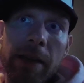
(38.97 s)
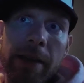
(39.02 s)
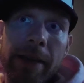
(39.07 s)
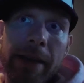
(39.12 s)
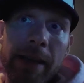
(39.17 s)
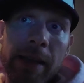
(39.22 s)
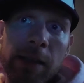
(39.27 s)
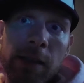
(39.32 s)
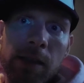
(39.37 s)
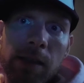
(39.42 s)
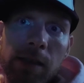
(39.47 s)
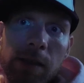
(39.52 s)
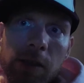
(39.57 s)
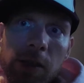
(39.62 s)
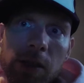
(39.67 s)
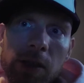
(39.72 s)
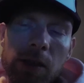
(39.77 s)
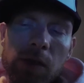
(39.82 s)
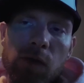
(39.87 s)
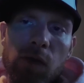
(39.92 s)
needs
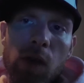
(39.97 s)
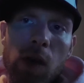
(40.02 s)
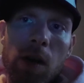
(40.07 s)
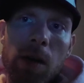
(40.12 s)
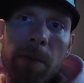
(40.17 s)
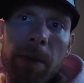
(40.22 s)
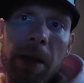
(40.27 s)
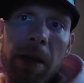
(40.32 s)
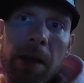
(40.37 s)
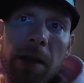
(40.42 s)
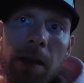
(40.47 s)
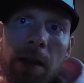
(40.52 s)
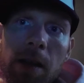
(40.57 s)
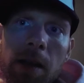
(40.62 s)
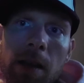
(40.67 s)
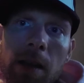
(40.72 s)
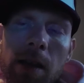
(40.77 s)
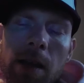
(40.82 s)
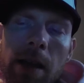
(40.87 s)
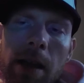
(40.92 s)
such as farming
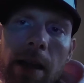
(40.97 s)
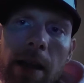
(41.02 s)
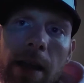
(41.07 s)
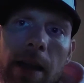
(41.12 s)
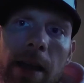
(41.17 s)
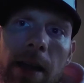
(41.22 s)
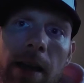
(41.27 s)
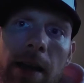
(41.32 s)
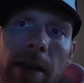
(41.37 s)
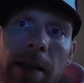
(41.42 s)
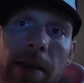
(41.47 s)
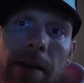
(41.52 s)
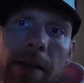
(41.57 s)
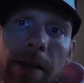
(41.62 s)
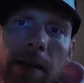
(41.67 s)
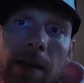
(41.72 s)
and